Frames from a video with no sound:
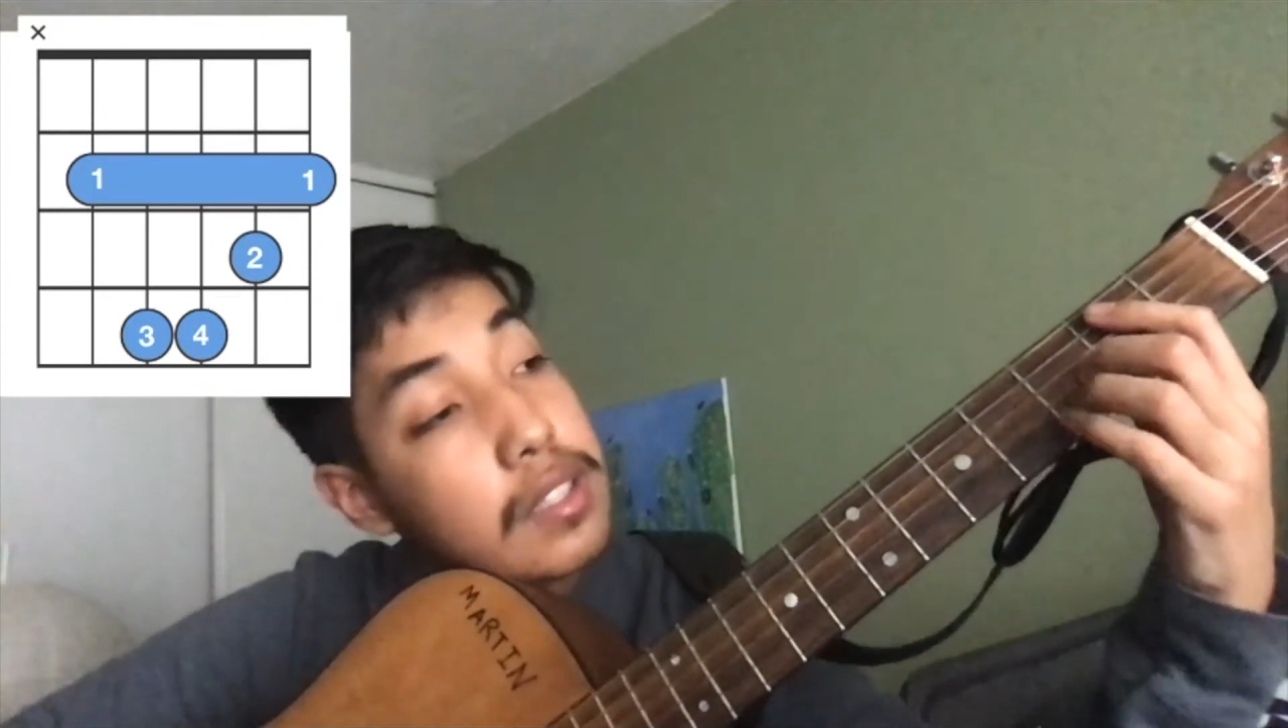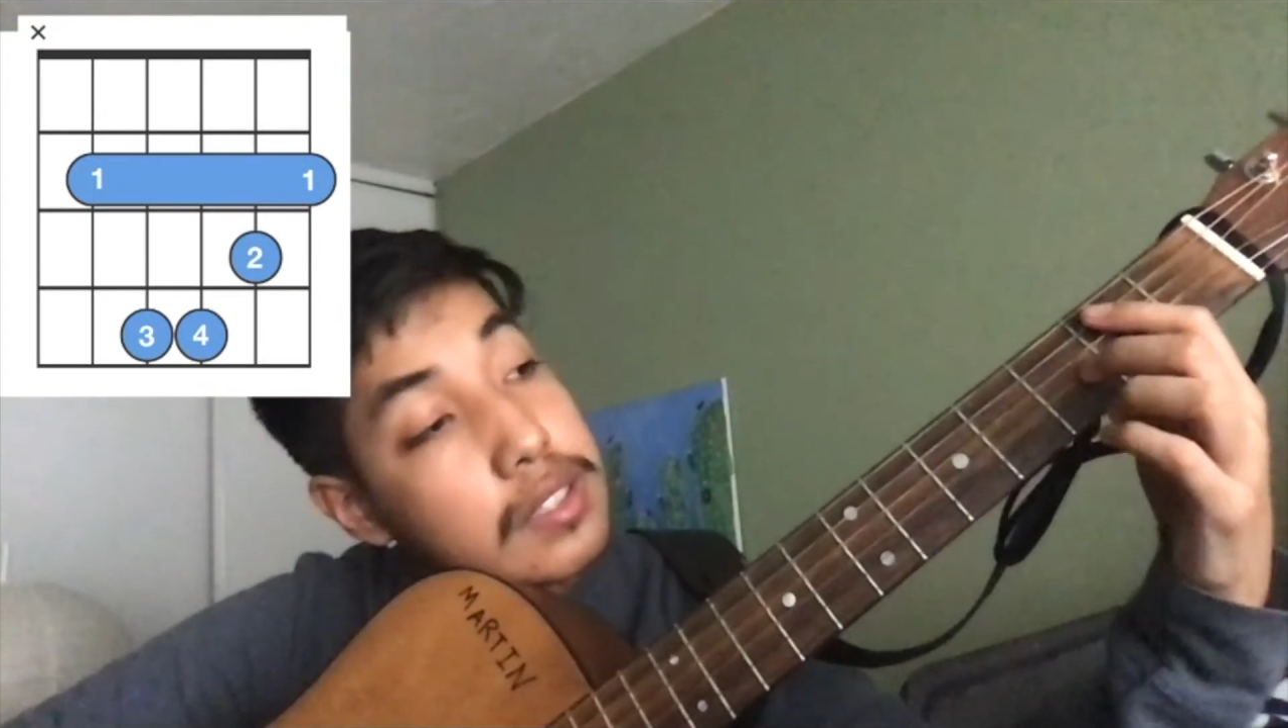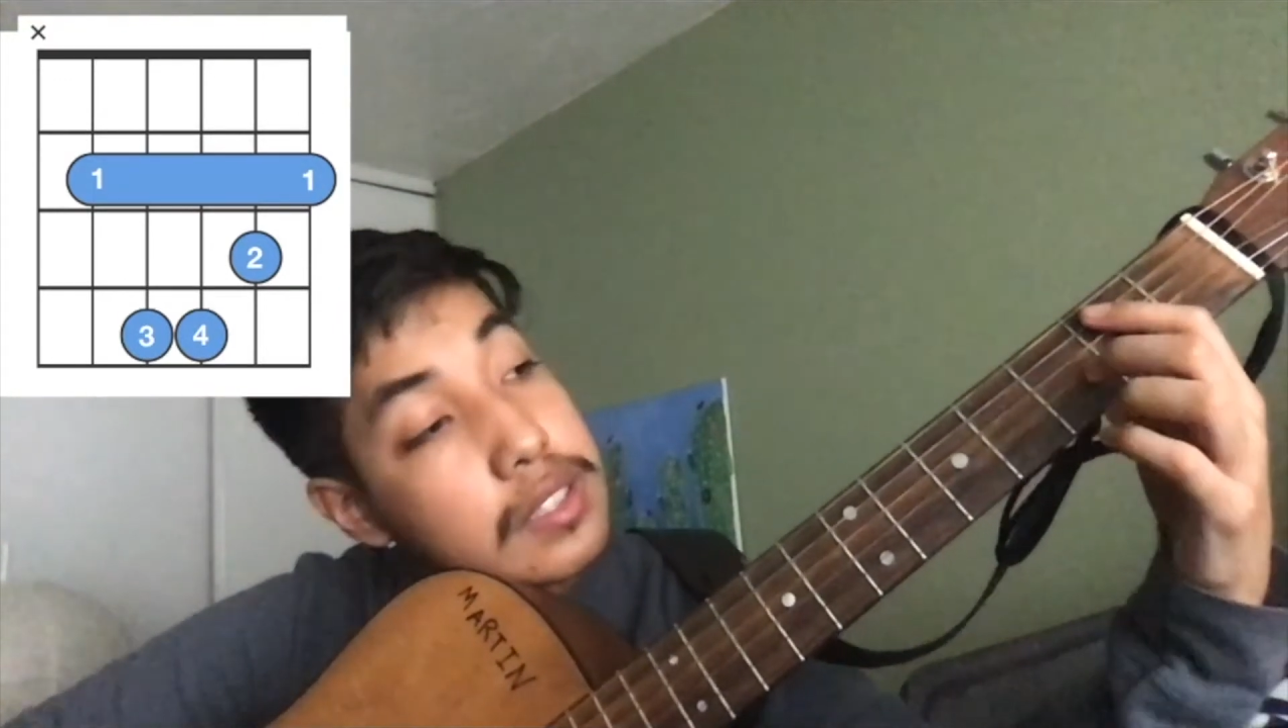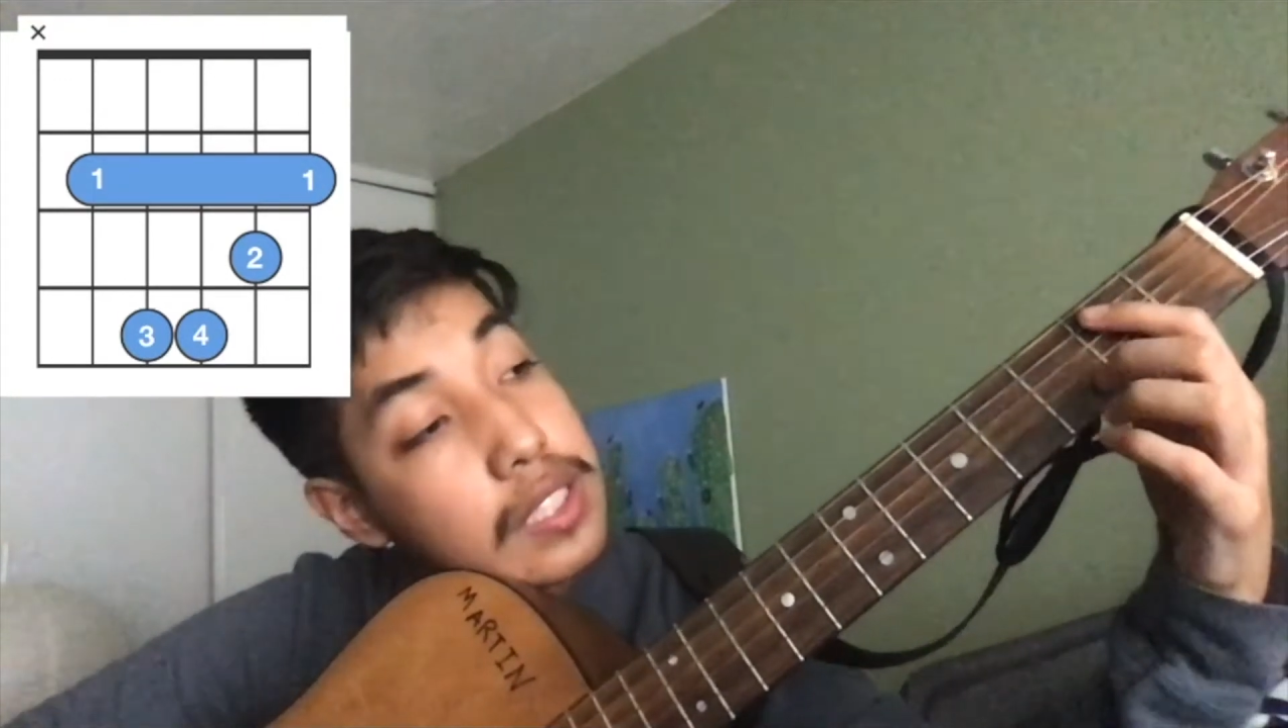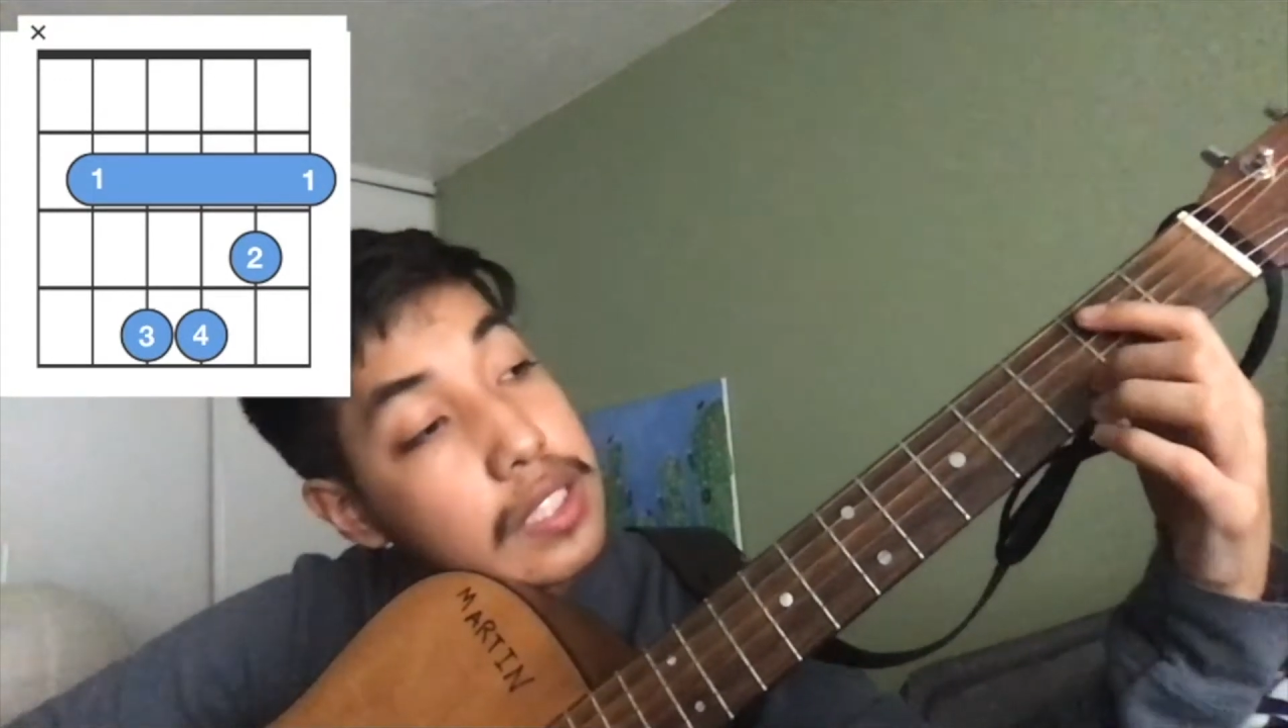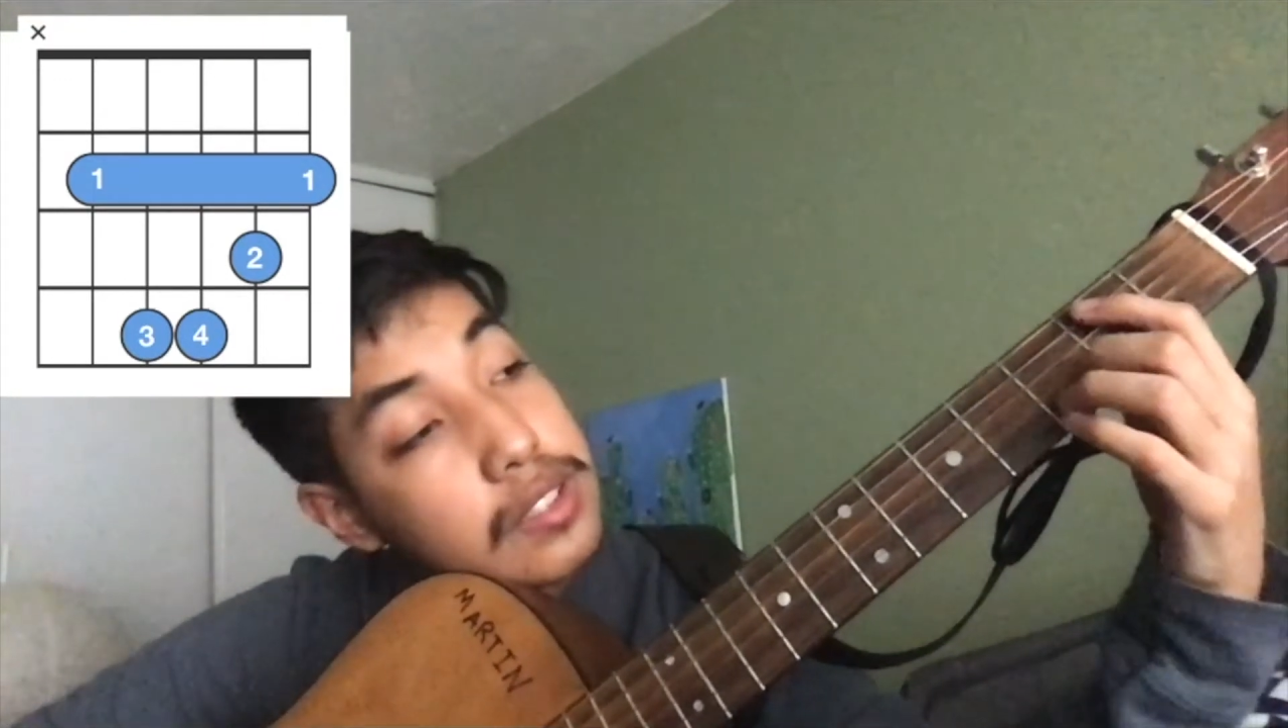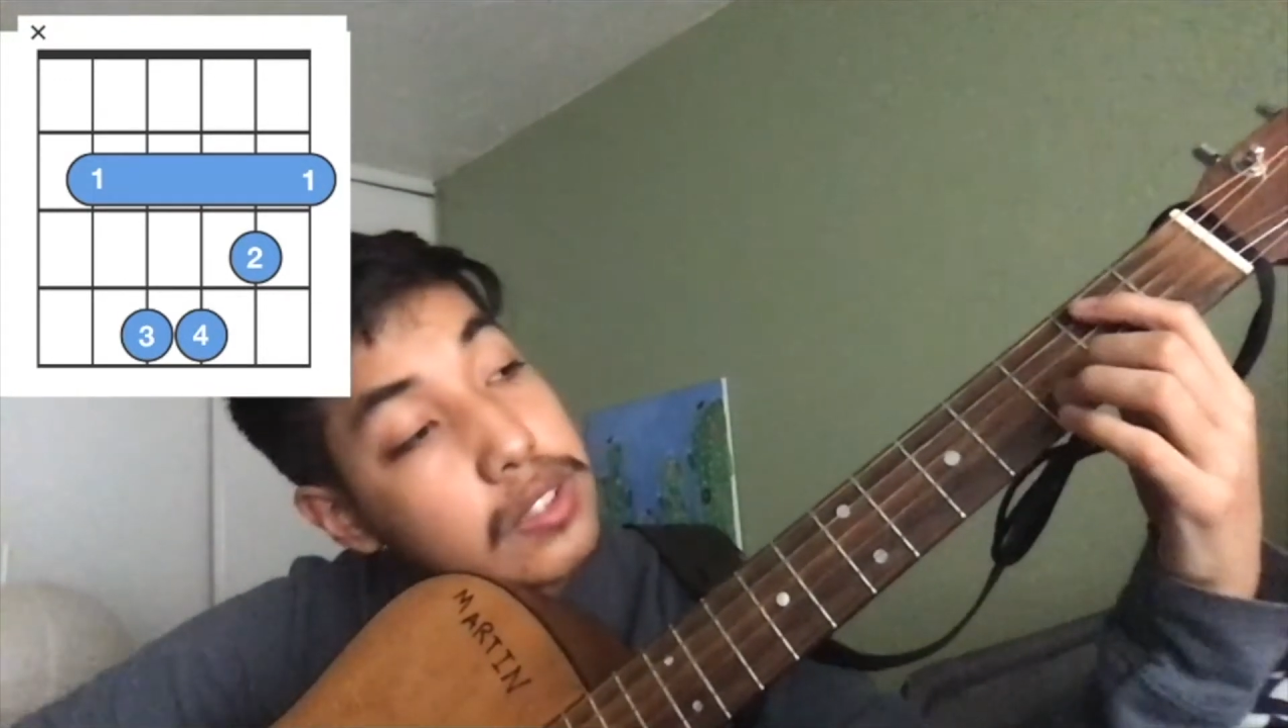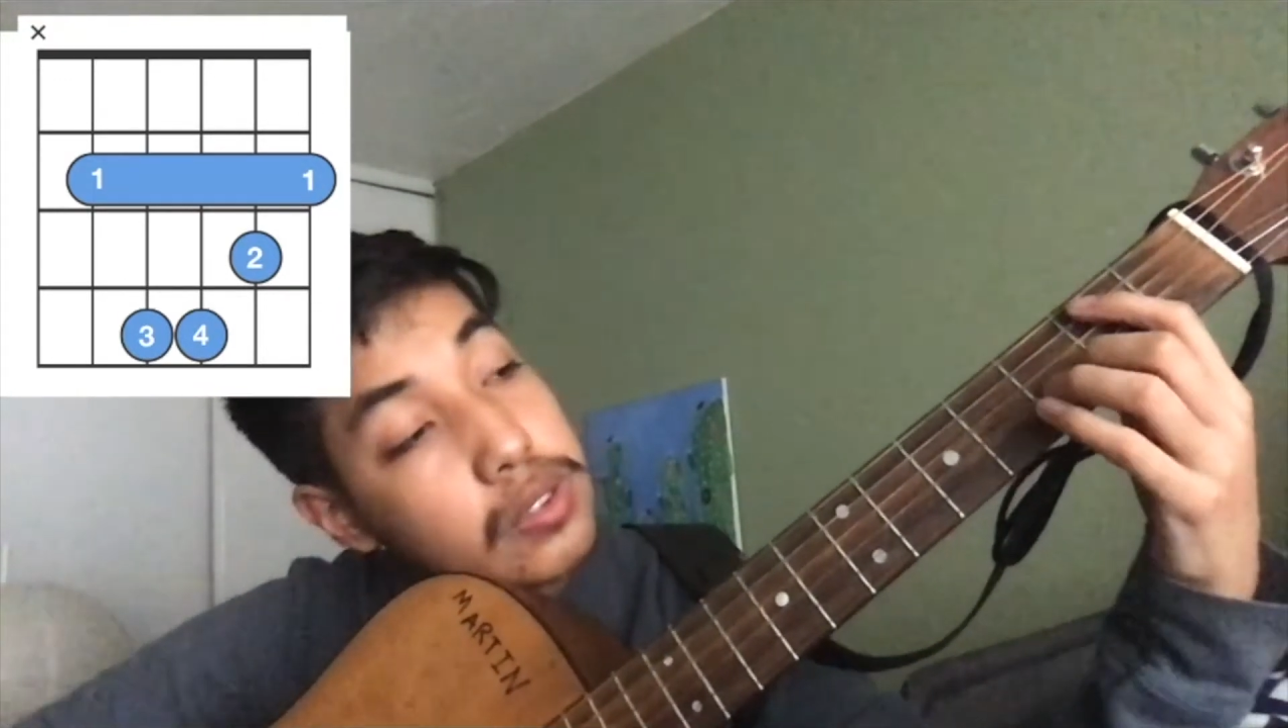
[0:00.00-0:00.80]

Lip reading: second